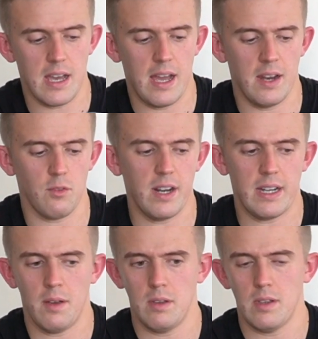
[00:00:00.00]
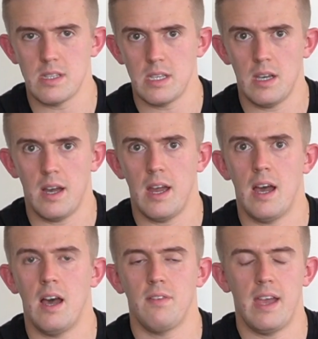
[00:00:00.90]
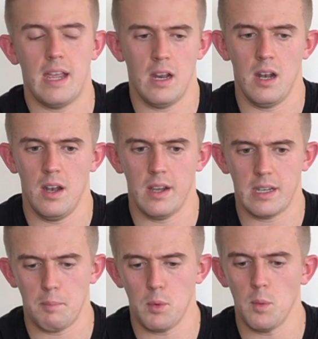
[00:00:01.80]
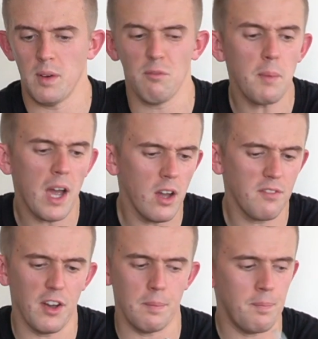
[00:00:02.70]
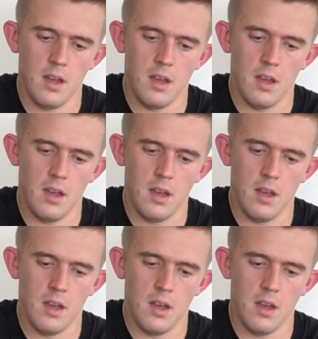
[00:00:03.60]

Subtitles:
and right now you can see I have a lightning port one for my iPhone.